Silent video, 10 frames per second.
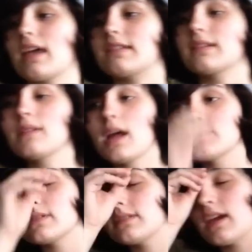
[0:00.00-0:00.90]
that.
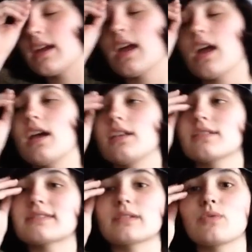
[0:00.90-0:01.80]
Sometimes they'll say,
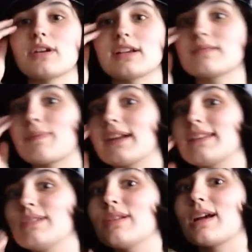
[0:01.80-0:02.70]
since they weren't
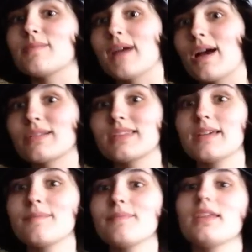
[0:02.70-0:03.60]
expecting you to come out to
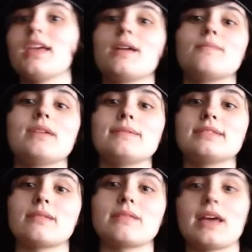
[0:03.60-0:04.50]
them, maybe
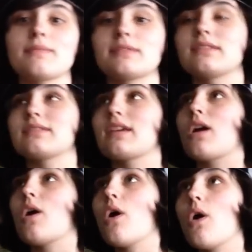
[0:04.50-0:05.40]
sometimes they'll say,
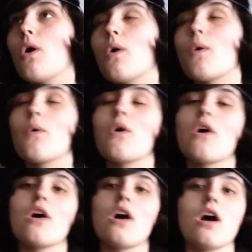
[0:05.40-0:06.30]
oh,
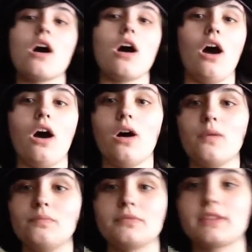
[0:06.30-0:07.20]

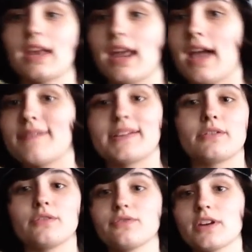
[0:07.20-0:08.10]
can I have a
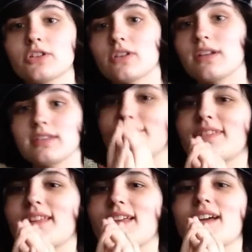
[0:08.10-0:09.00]
refresher on this?
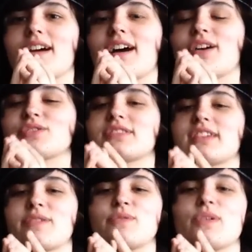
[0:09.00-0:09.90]
I also
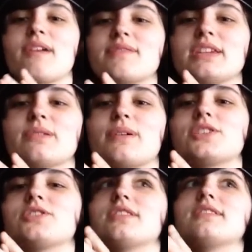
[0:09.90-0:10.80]
say if you have any
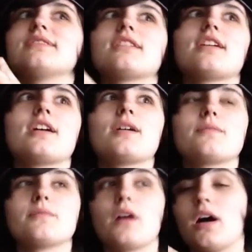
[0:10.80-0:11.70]
questions,
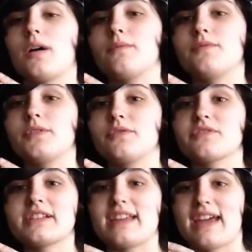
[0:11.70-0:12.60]
feel
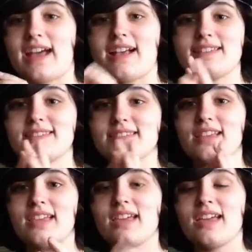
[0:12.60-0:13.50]
free to ask.